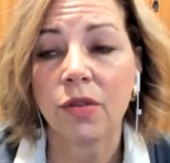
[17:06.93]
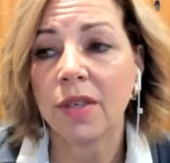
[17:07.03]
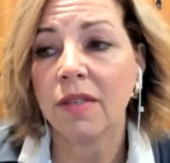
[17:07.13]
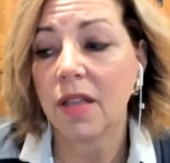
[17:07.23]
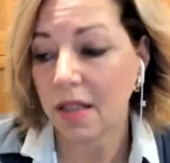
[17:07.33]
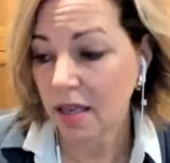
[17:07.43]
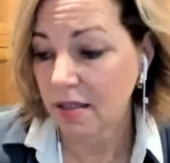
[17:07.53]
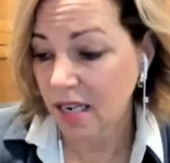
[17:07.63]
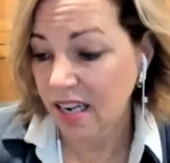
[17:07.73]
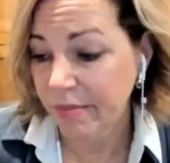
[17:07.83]
One of the things
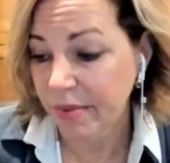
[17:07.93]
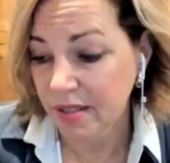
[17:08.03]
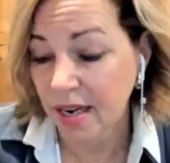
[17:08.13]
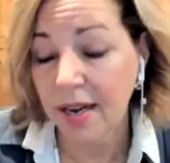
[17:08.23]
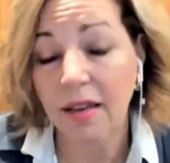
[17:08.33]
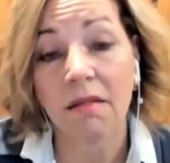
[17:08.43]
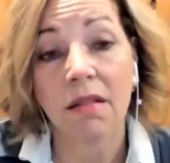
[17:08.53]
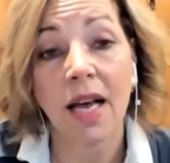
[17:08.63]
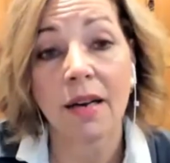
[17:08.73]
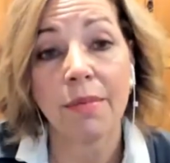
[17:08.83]
that I've been talking a
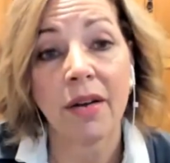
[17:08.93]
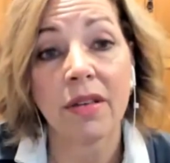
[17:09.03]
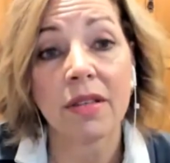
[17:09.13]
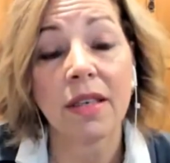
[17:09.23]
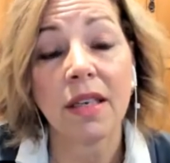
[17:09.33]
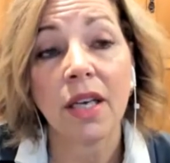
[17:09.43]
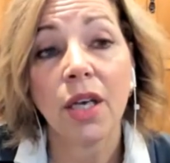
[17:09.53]
lot about is that